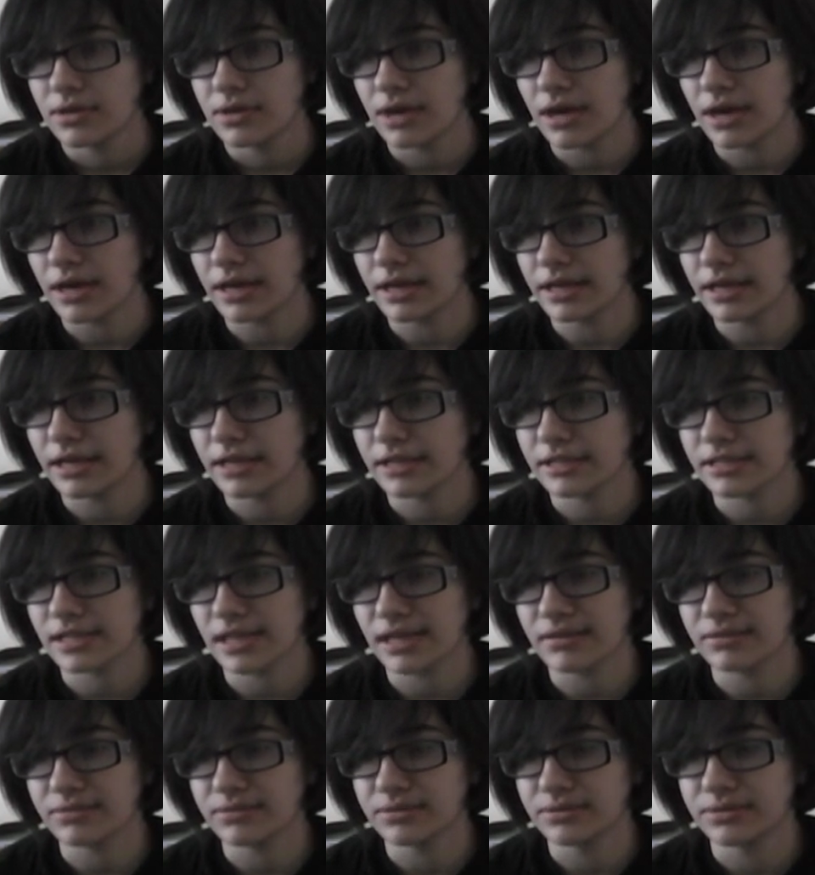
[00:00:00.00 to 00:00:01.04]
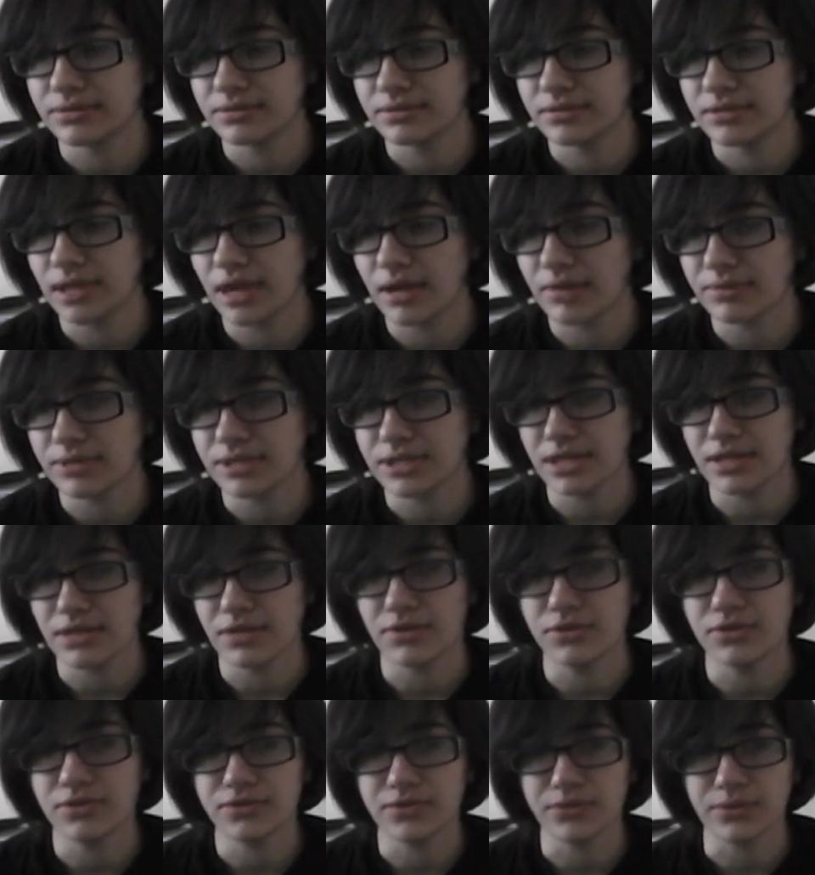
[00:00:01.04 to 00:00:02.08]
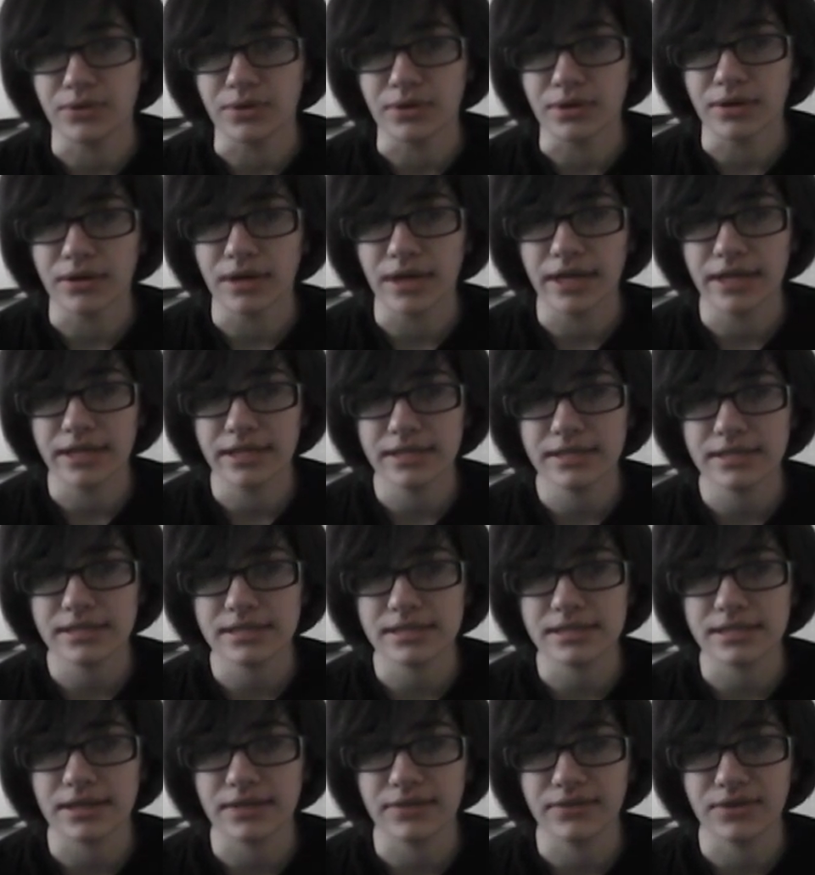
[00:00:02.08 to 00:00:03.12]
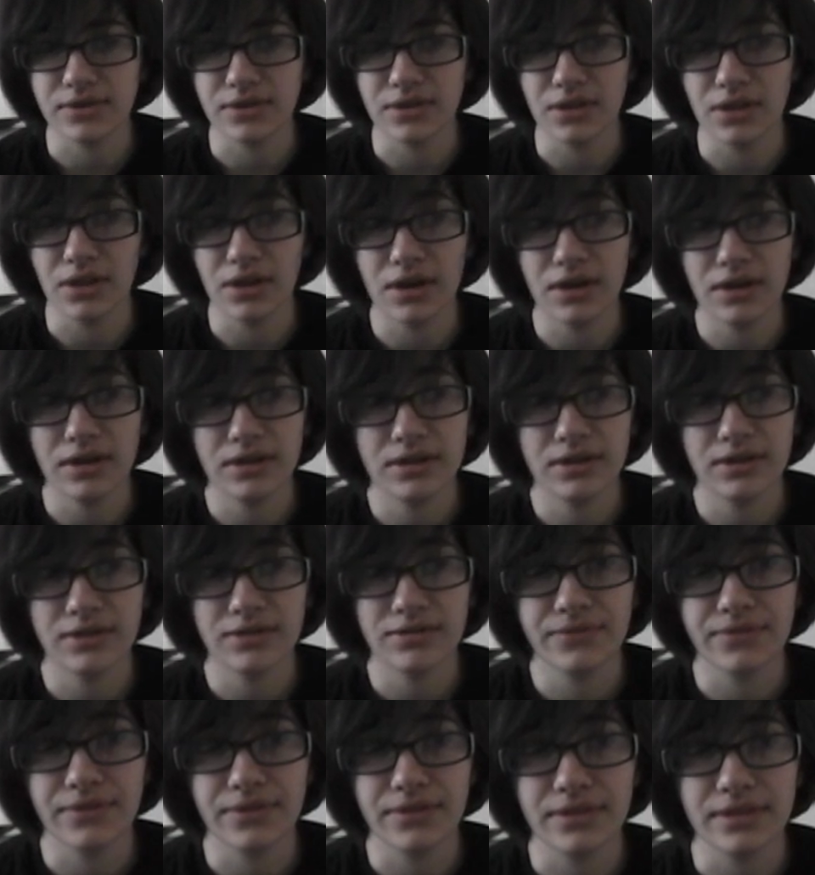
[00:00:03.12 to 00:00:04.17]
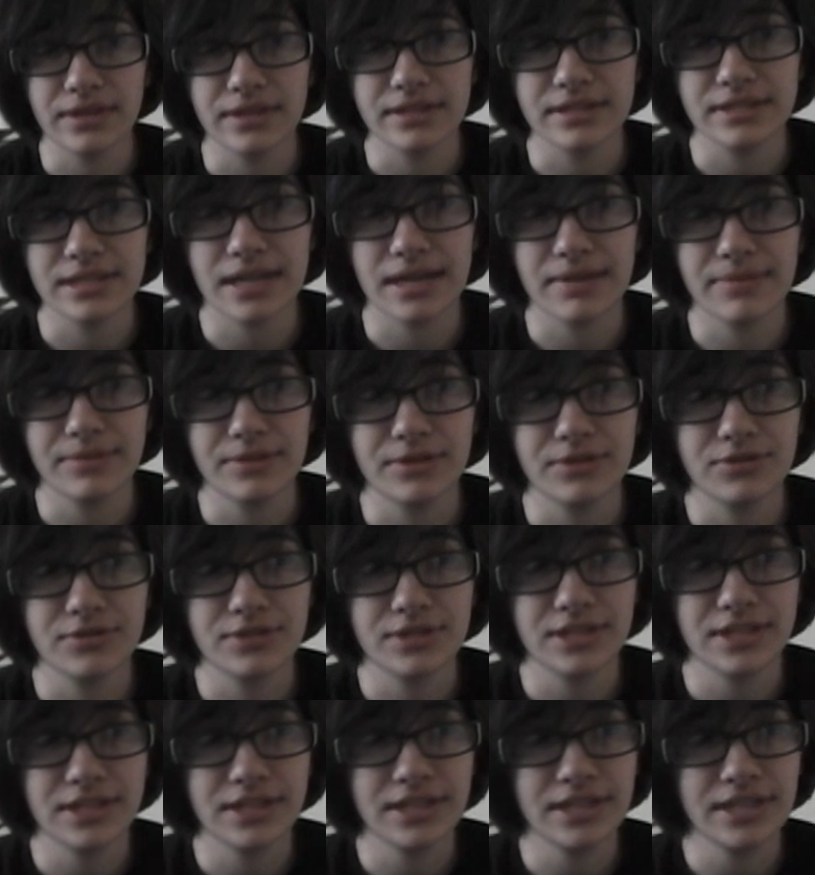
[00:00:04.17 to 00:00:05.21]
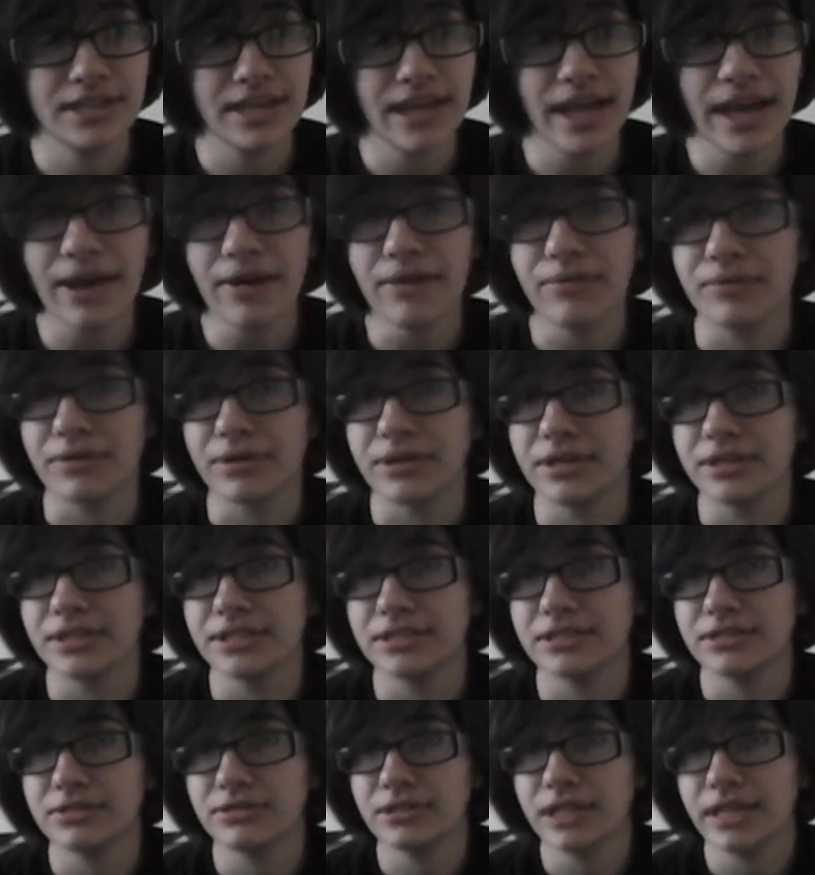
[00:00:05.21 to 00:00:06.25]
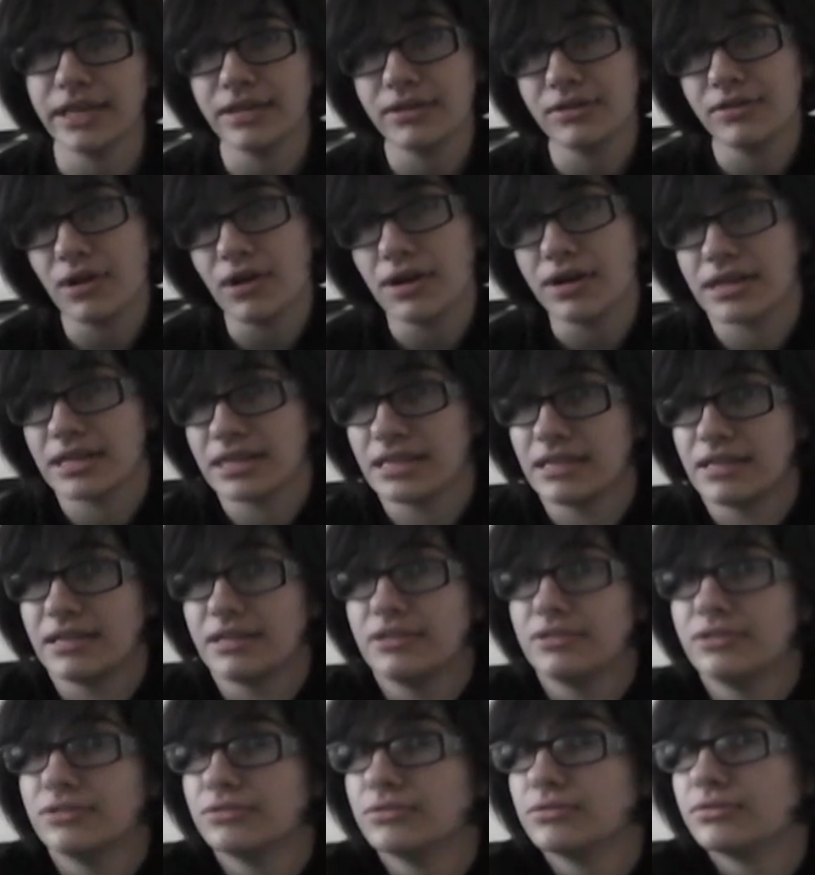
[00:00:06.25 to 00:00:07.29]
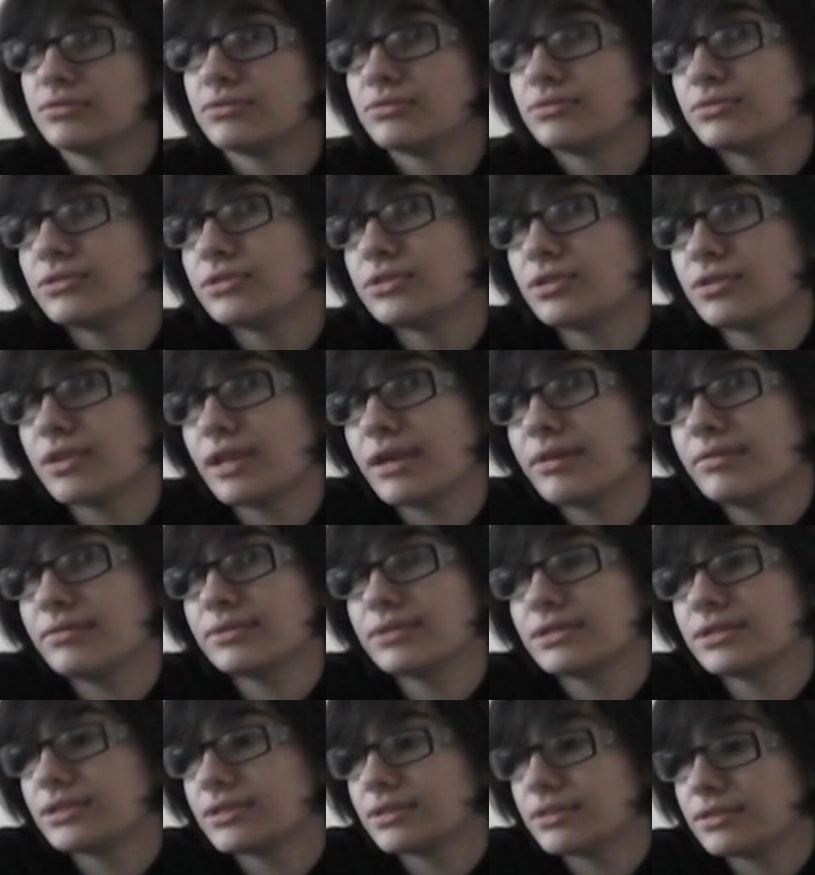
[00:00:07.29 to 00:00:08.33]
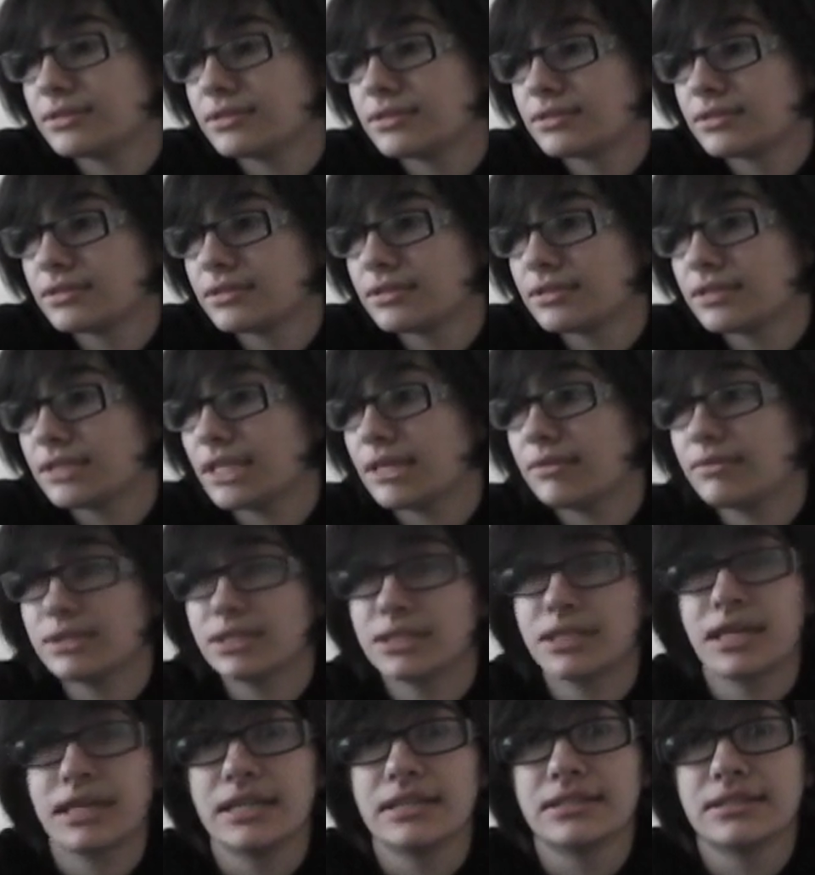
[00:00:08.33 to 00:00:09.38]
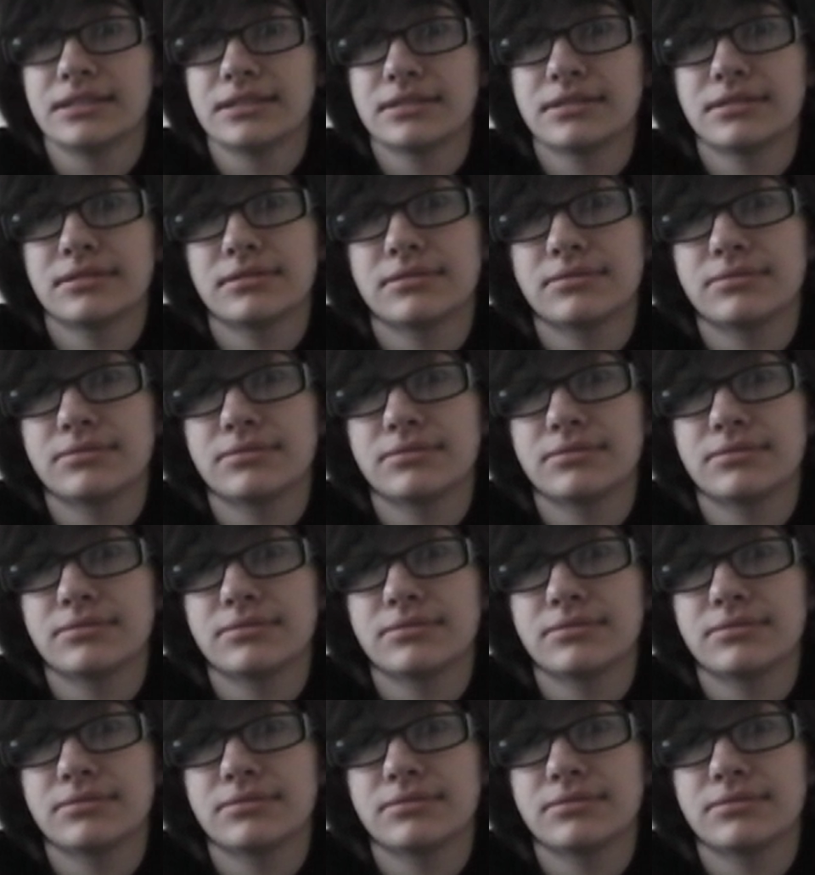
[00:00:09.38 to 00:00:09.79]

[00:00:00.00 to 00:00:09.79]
I guess I would say those four. I didn't discover a lot of the things that I'm interested in now until later on in the year, so that was nice.